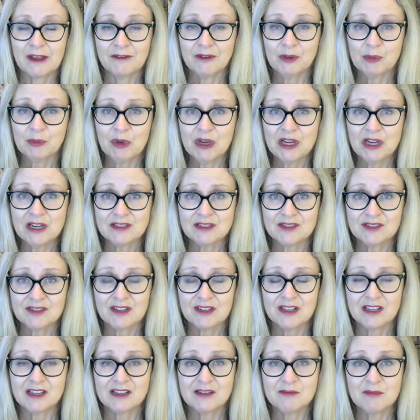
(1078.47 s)
having
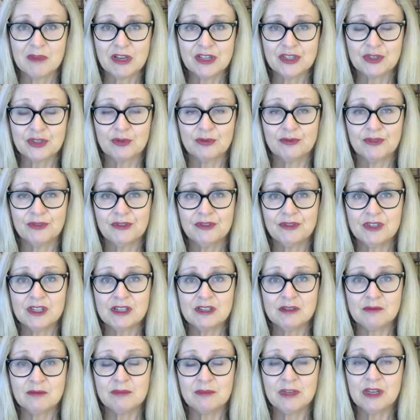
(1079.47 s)
passed the magical
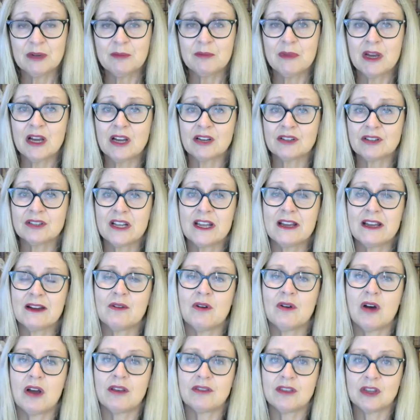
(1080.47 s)
15 minute mark
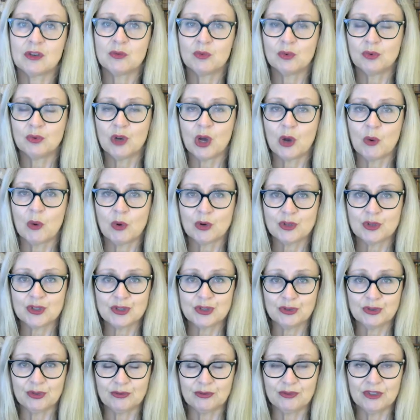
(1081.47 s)
now I think we'll go
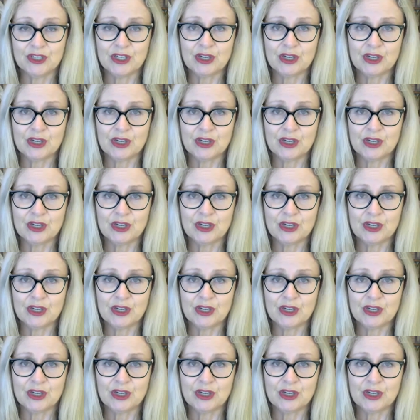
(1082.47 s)
on to